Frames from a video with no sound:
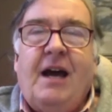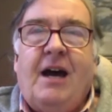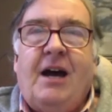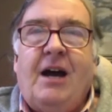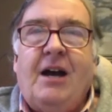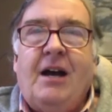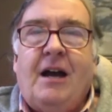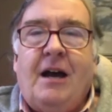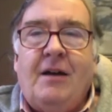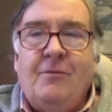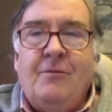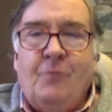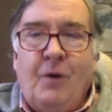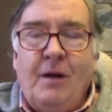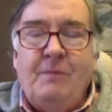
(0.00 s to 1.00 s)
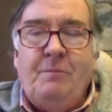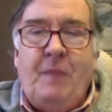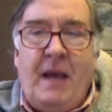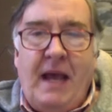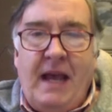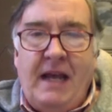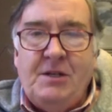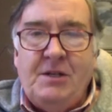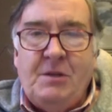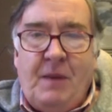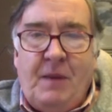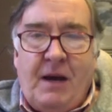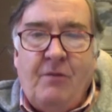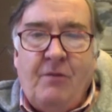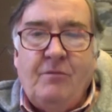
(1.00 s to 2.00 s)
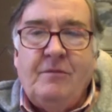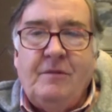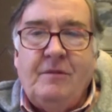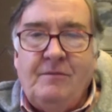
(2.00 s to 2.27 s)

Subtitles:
are on one page about